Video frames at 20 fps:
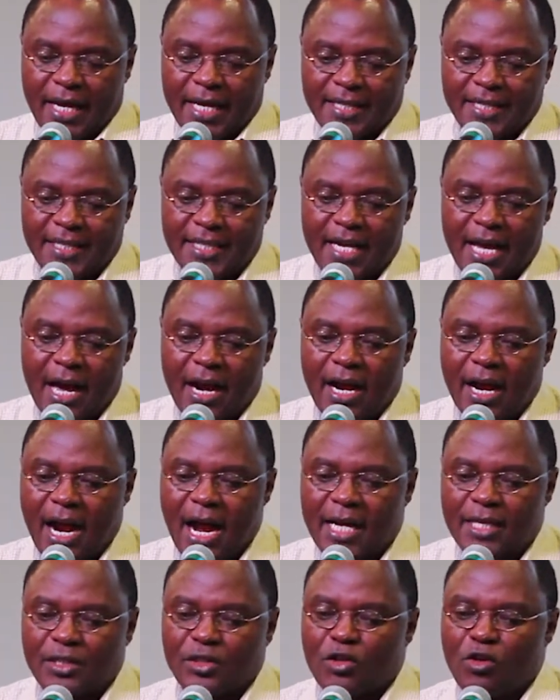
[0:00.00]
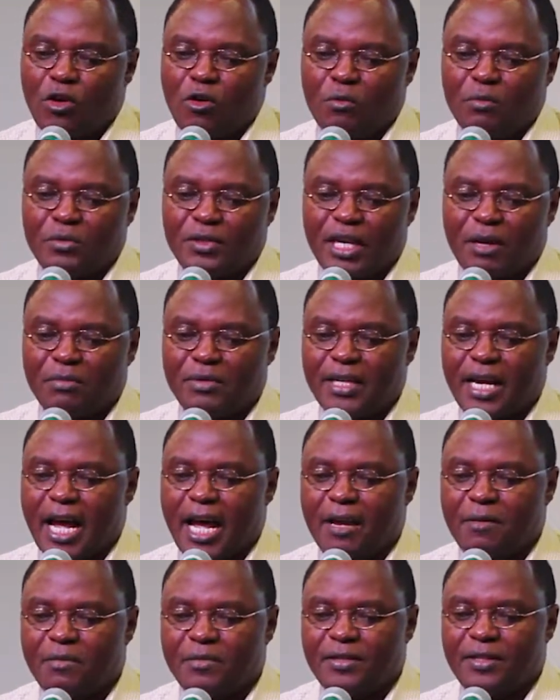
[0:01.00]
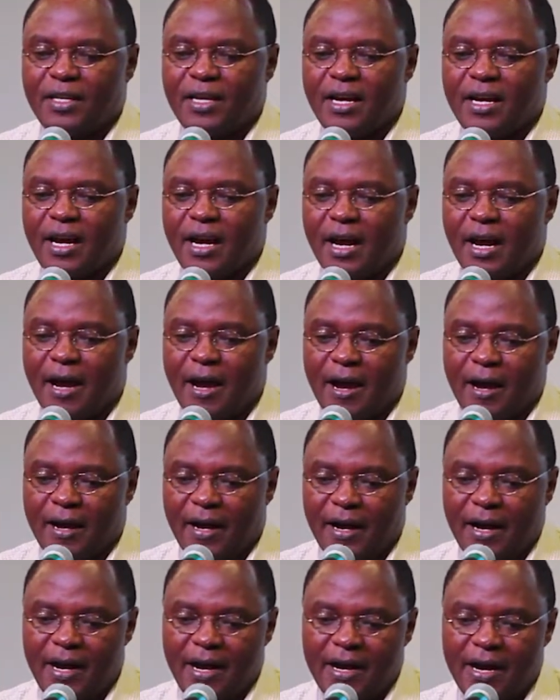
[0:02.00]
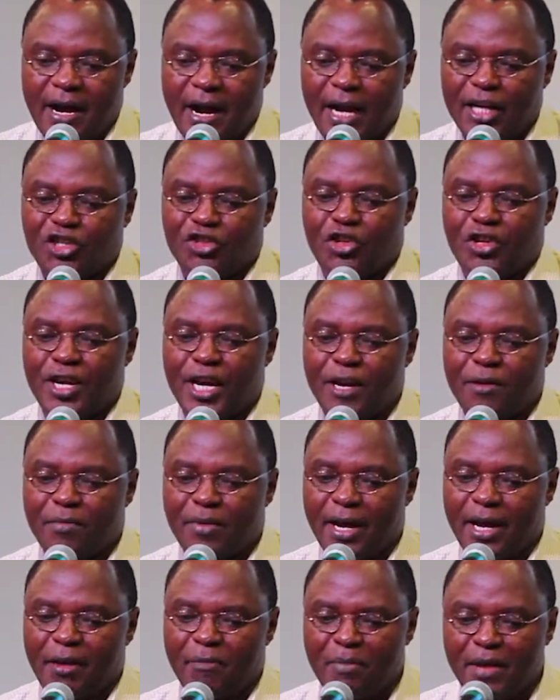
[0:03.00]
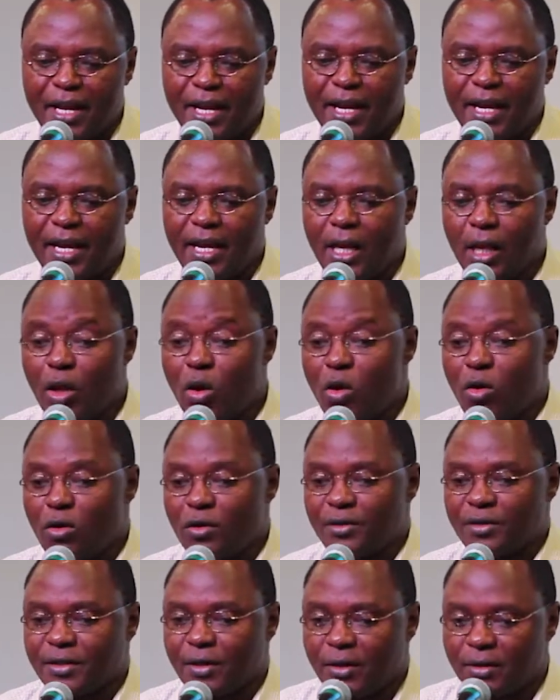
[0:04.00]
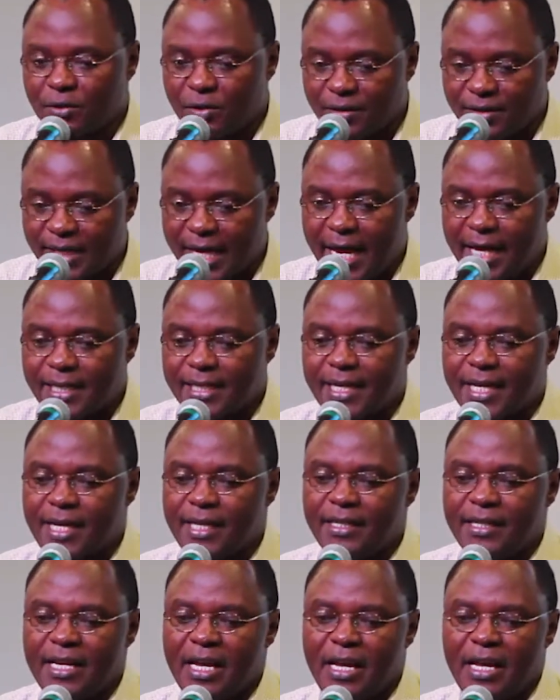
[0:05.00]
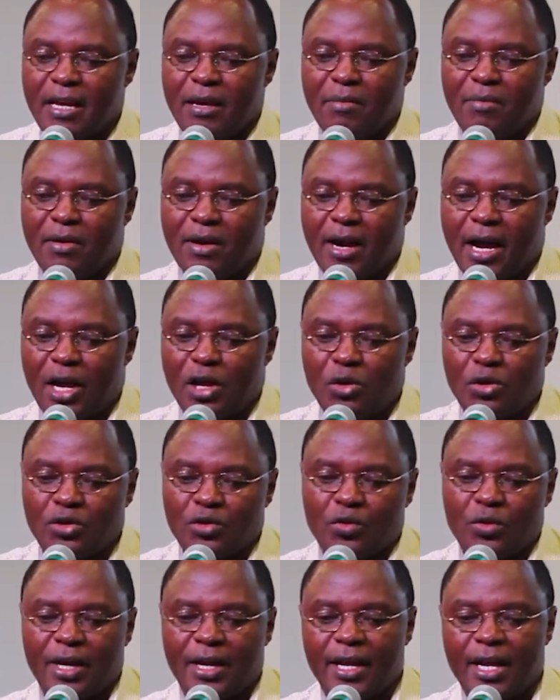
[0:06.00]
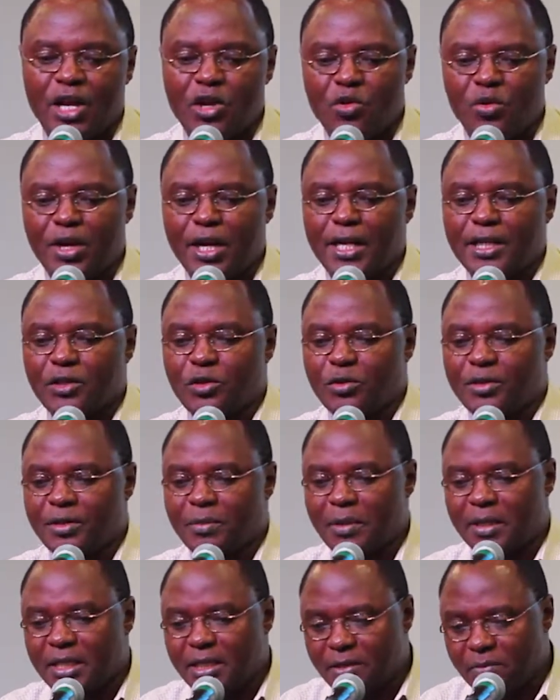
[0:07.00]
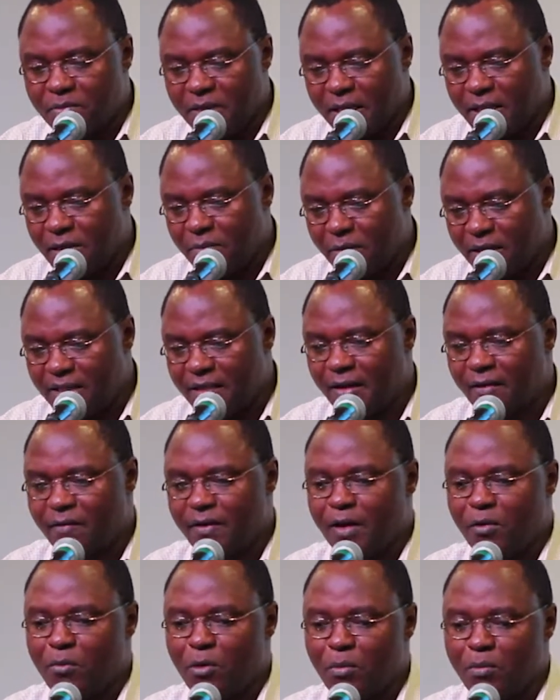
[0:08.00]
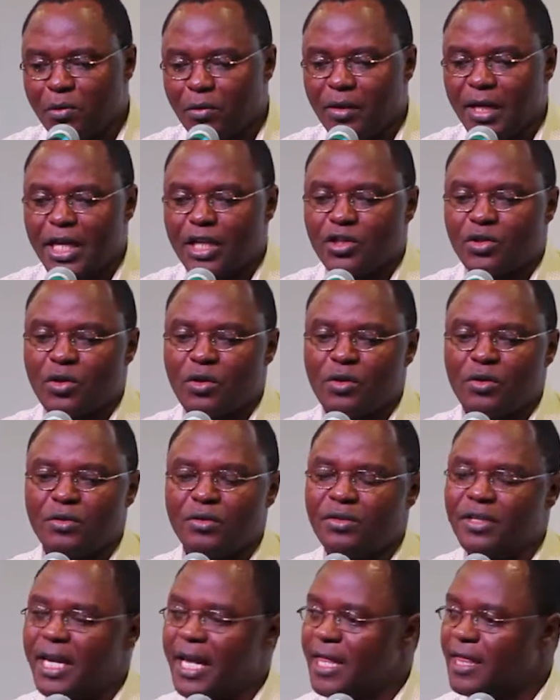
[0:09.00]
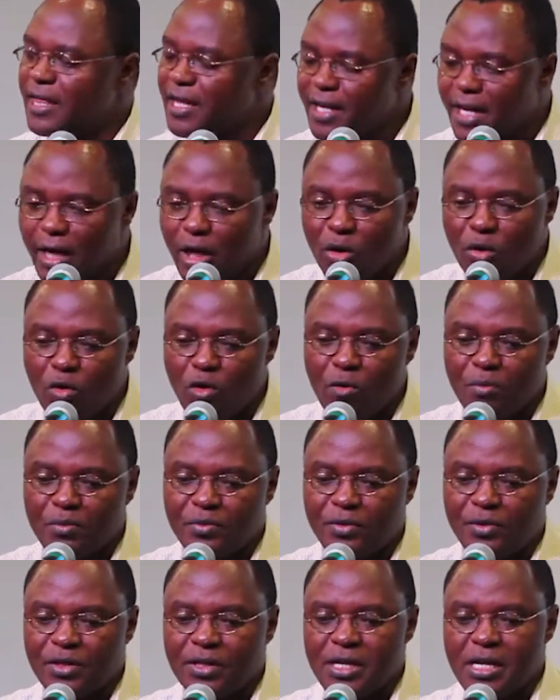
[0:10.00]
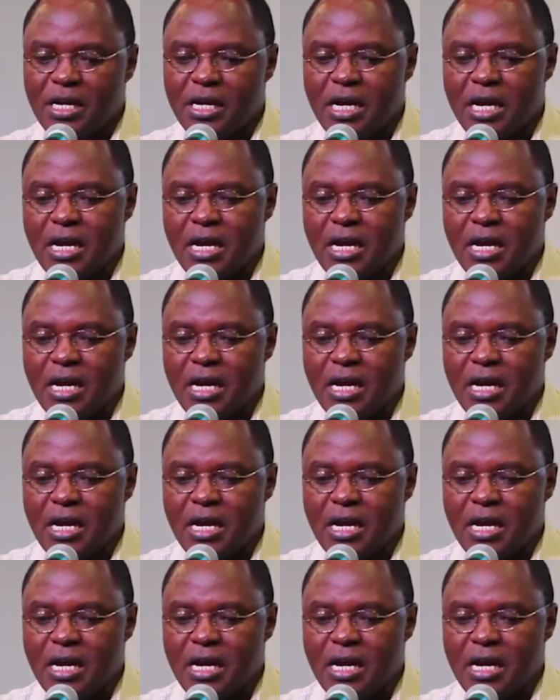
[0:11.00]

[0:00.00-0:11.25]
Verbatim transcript: A T R customs sometimes uh, are shared by many local societies, but are usually unique to spe specific populations, ethnic groups,